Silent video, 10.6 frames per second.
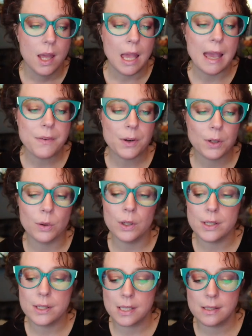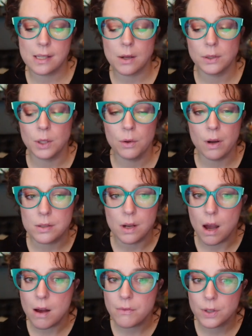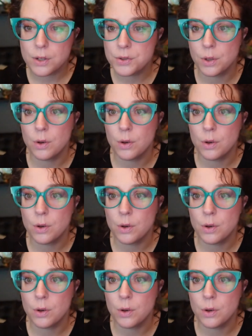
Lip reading: If your goal is to sell low cost offers